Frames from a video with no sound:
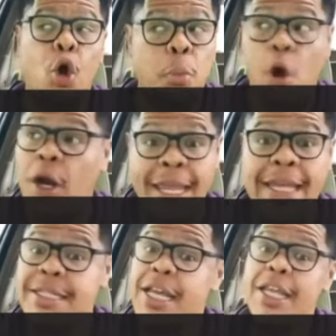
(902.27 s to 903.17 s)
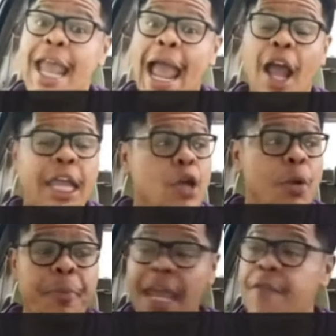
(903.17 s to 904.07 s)
Umar can't tell you how he
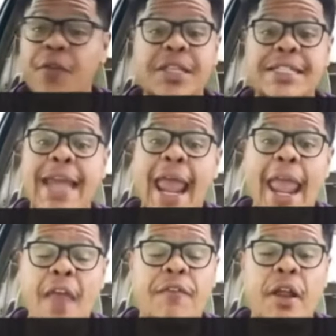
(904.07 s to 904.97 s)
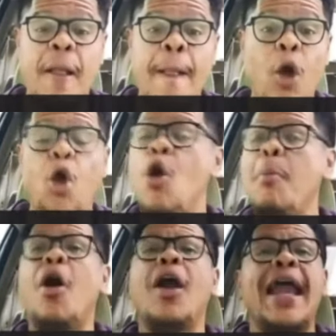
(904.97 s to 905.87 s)
would pay for the staff.
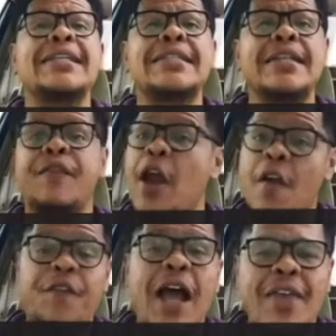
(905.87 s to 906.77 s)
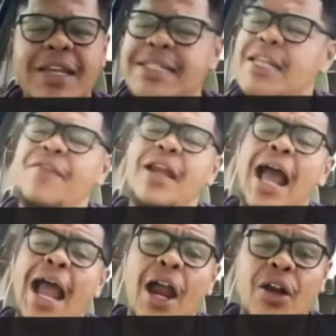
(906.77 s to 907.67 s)
Umar hasn't verified that he's even
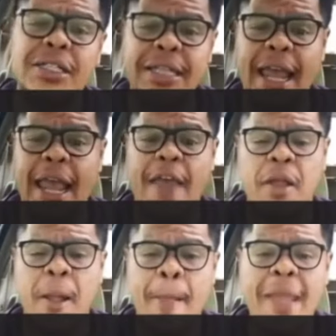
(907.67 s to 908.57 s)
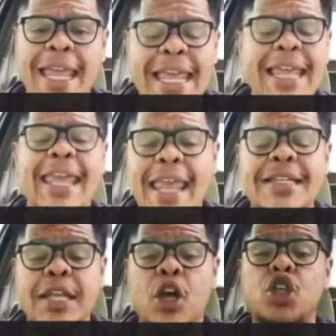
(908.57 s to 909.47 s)
hired a staff. He
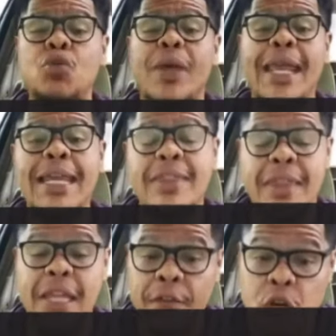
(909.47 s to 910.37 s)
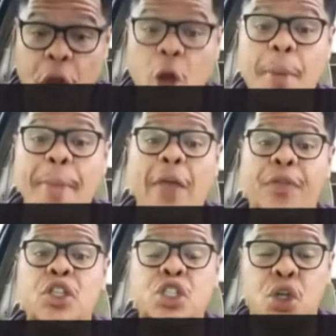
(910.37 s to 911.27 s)
can't tell you anything of note
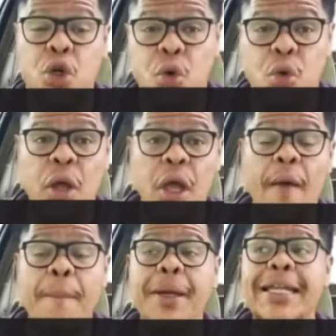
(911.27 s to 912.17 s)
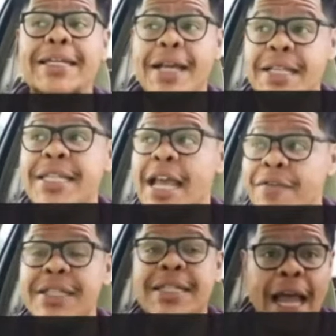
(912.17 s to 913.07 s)
about this school, but he does
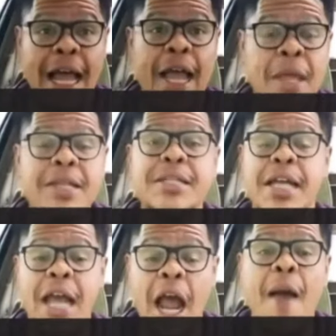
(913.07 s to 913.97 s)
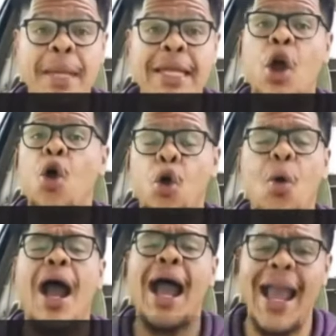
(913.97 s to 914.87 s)
have the time to comment on
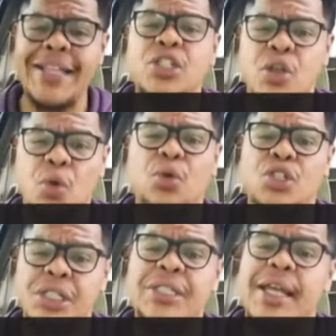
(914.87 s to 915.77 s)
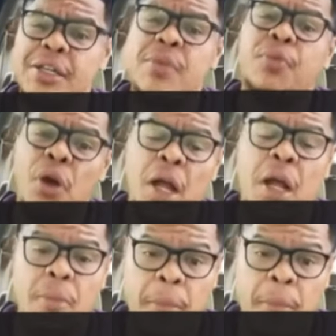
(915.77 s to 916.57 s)
who a high schooler should take to prom.